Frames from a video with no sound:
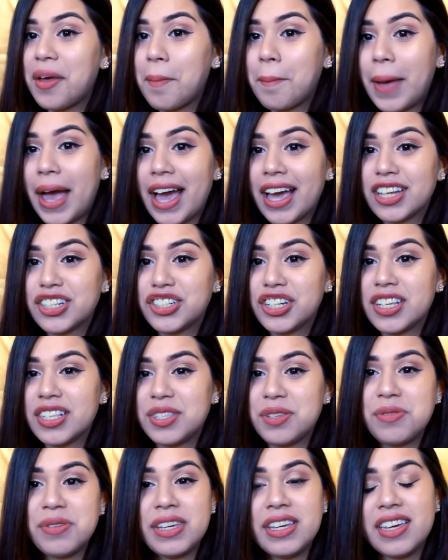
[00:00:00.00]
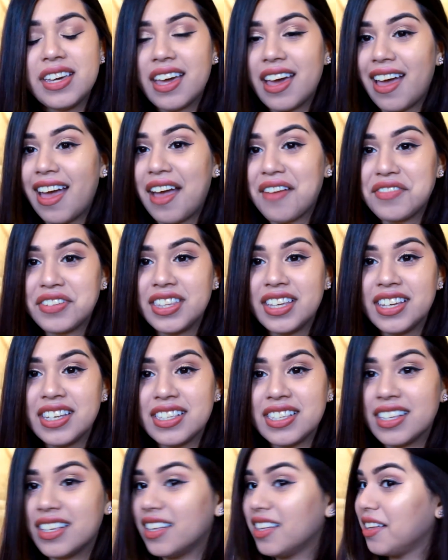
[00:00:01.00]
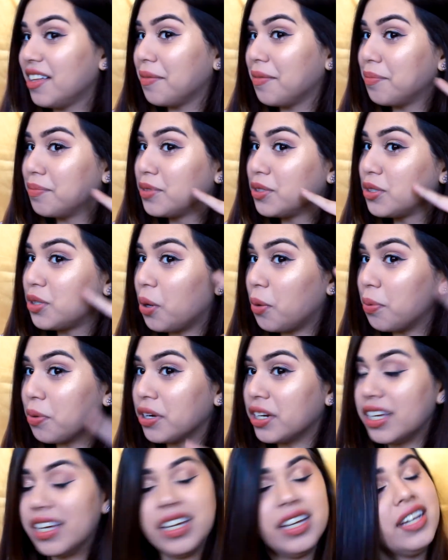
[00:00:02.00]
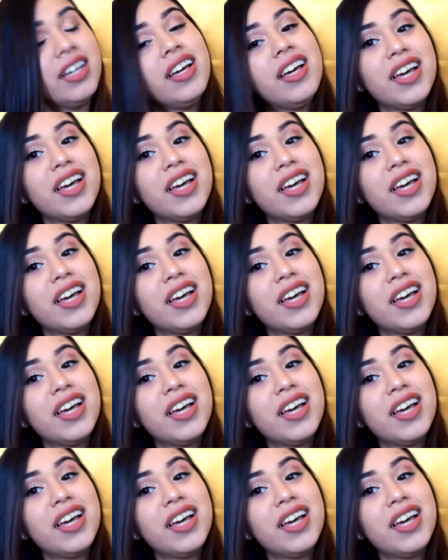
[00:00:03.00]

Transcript: Packaging is unique. Everything is so pretty.